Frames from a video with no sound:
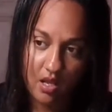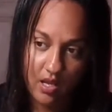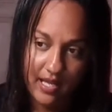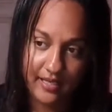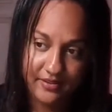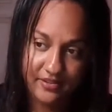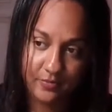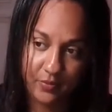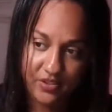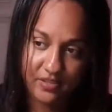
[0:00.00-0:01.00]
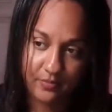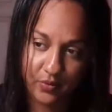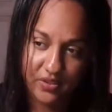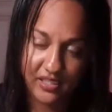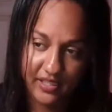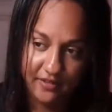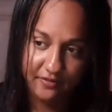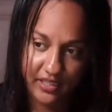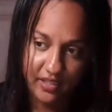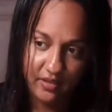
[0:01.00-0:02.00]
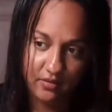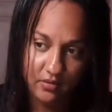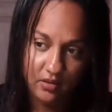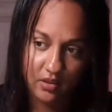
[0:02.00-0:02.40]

How does this person perceive Leo?